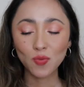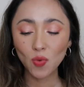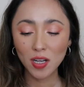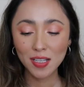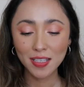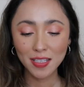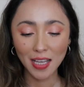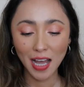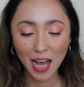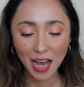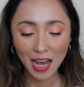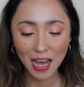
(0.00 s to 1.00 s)
ones,
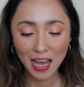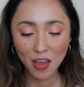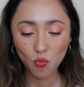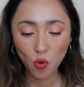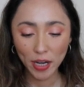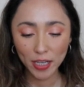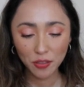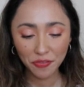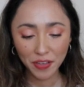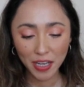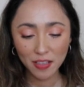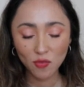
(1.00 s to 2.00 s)
I wanted to
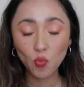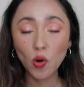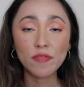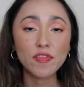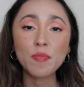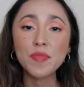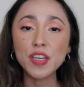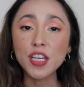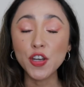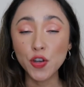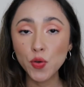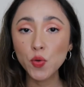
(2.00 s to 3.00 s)
find one from the
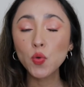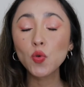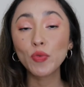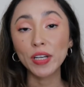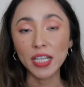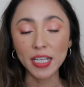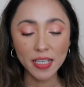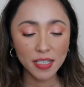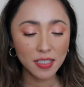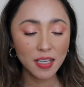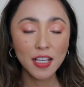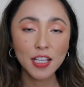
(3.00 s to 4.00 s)
new release.